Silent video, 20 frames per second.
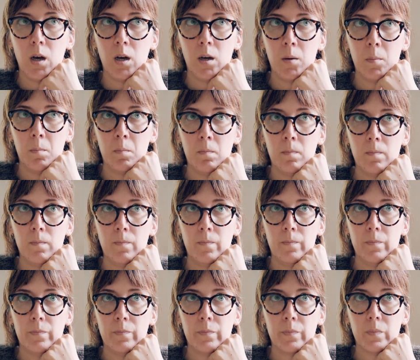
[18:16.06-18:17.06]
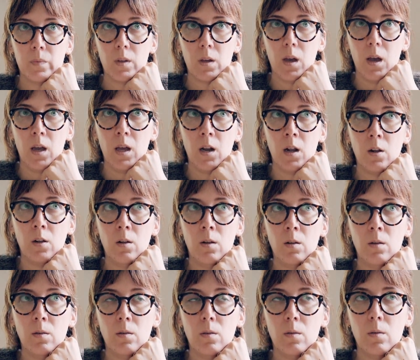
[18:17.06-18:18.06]
Um, and
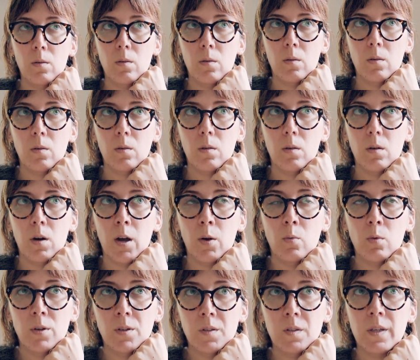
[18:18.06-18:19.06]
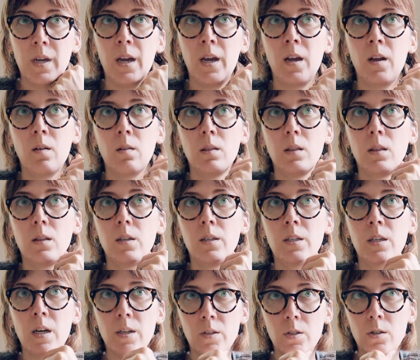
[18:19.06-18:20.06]
I'll, I will say,
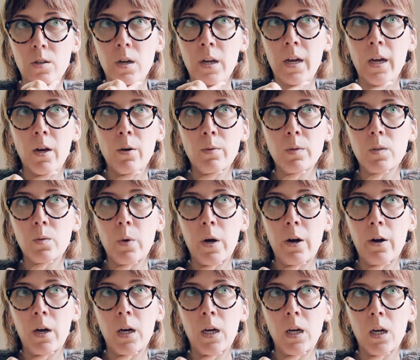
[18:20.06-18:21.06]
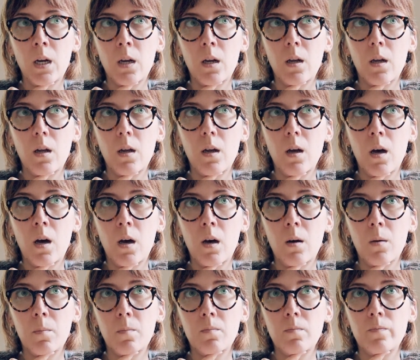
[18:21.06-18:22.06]
yesterday I was wearing
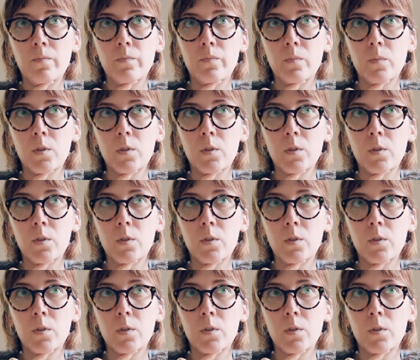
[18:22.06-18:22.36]
um,